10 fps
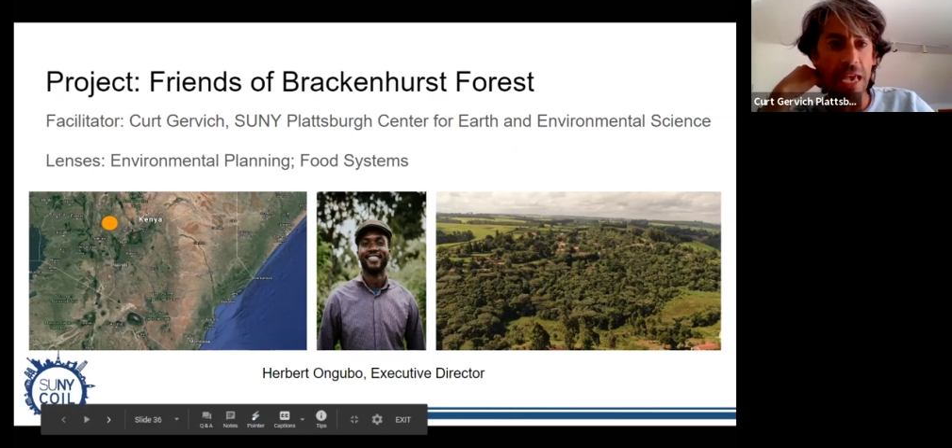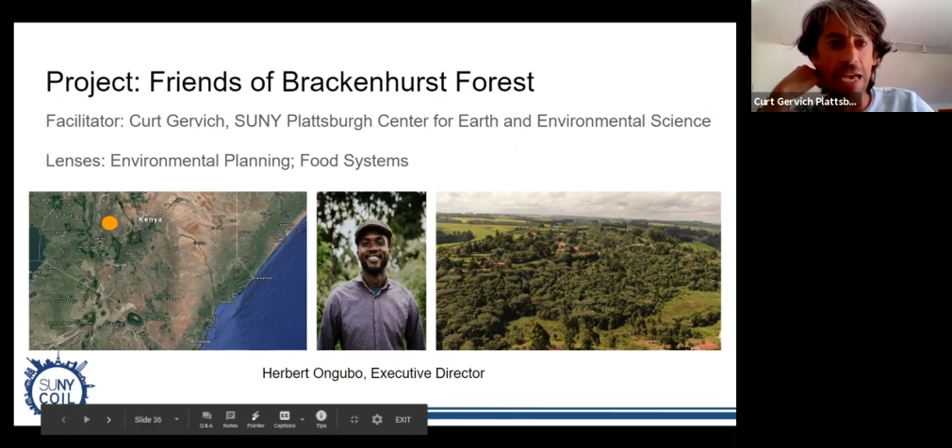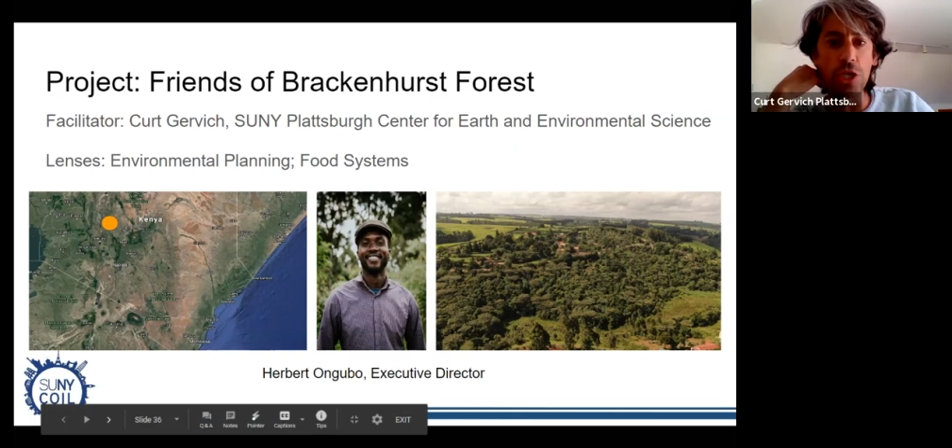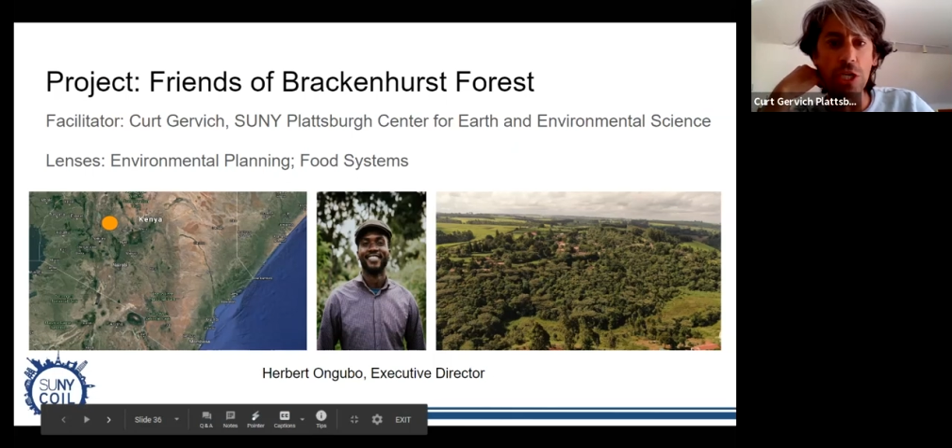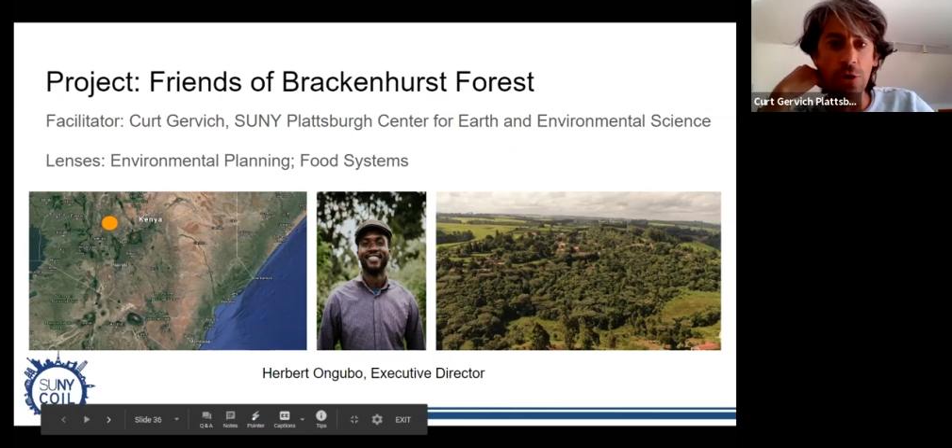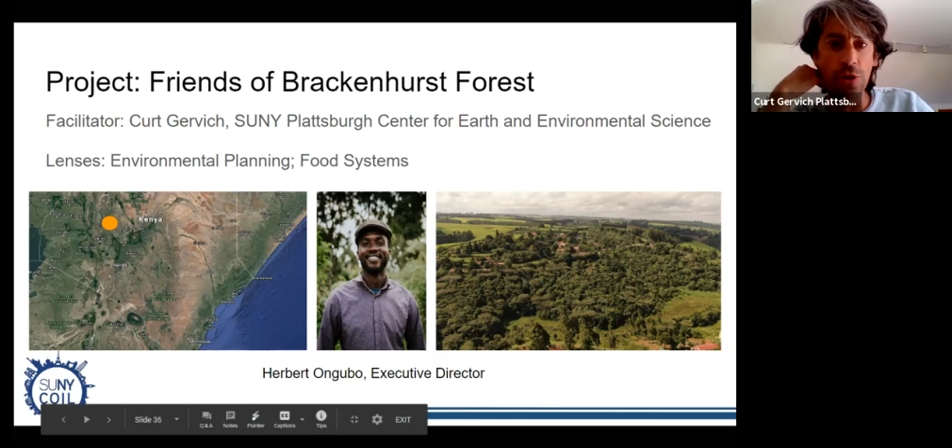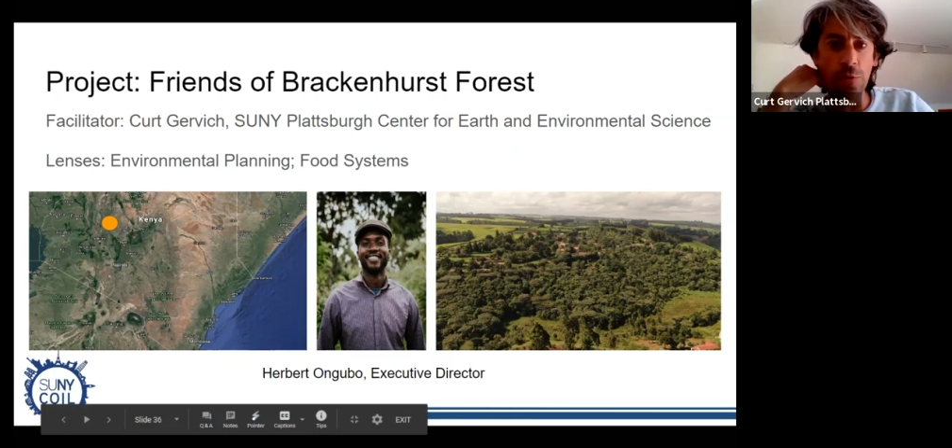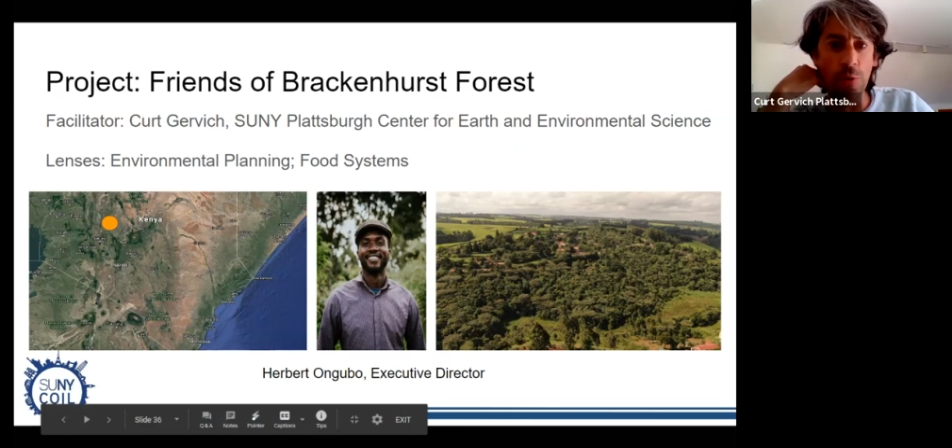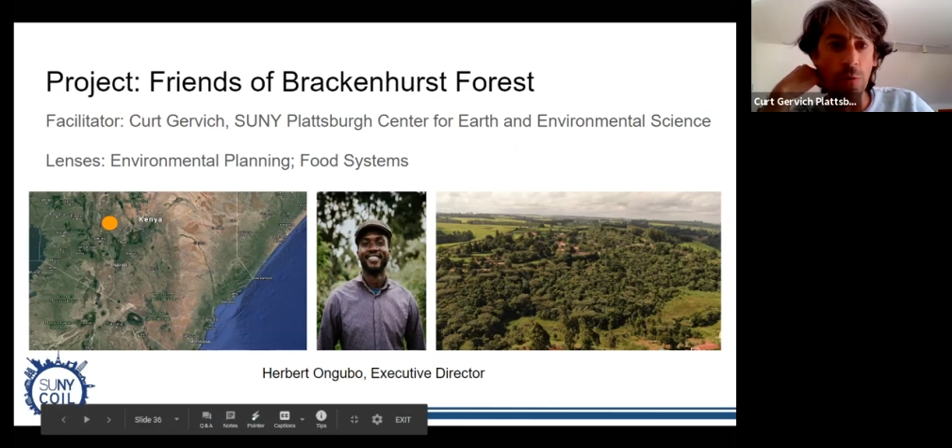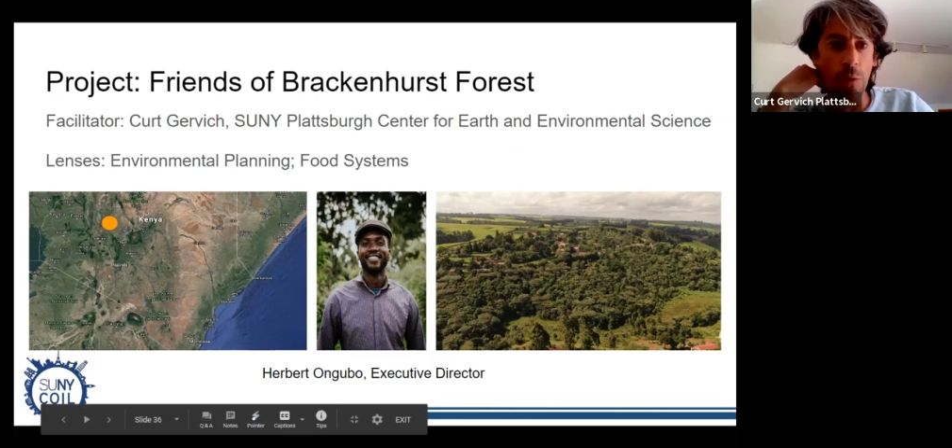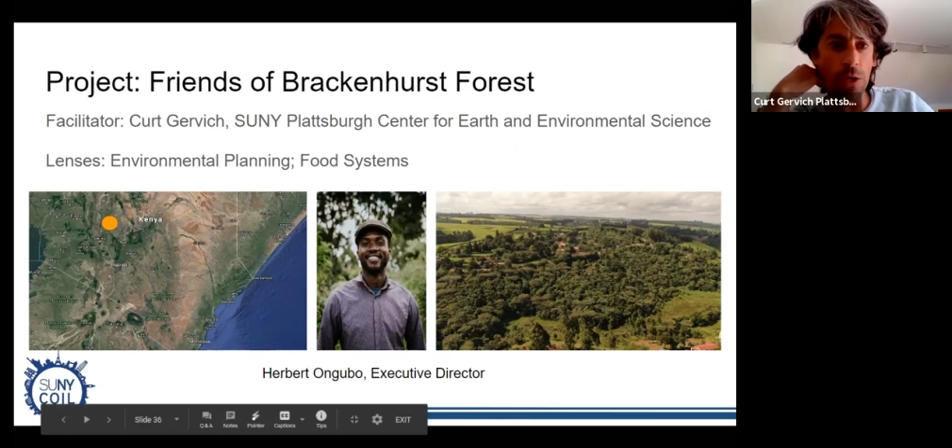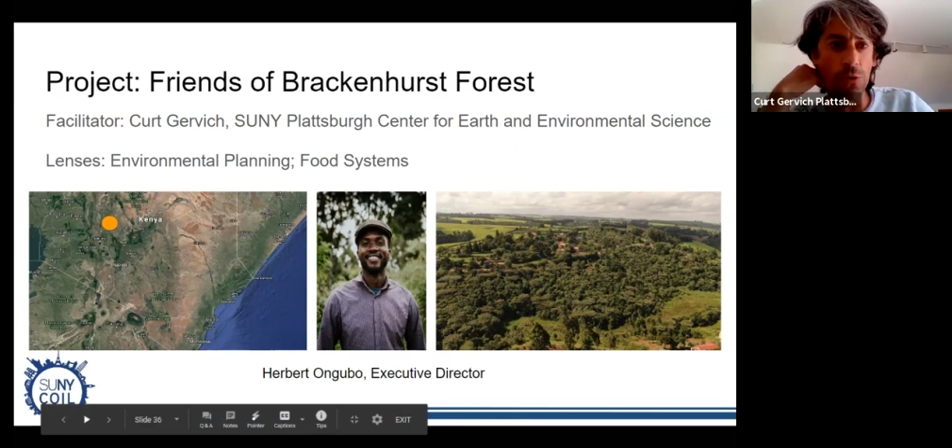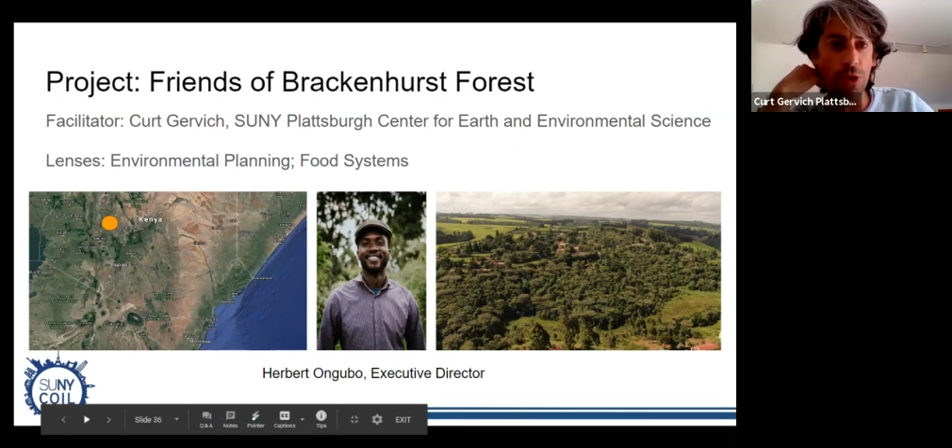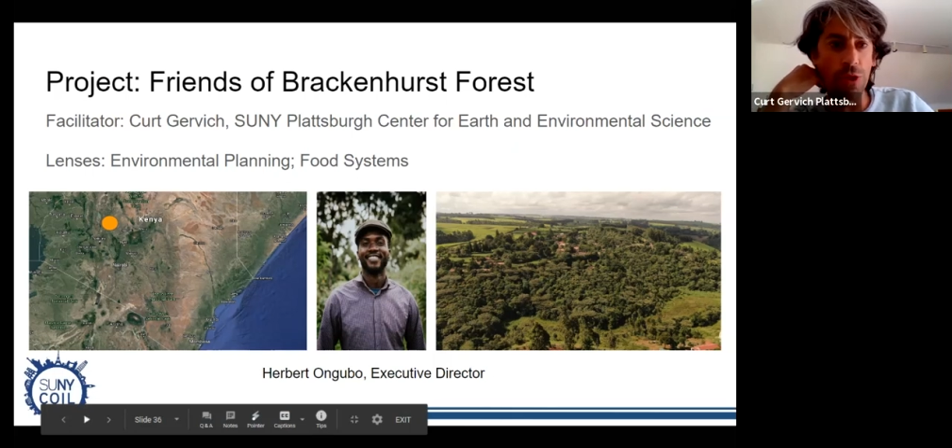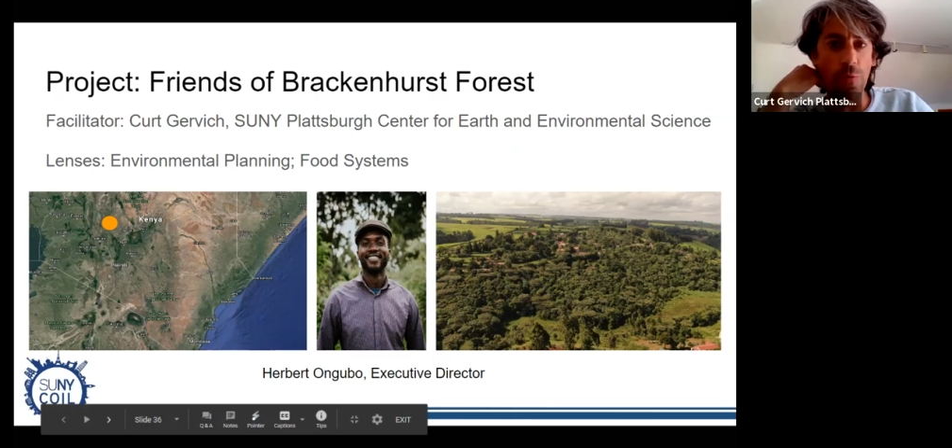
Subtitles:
NGO that we worked with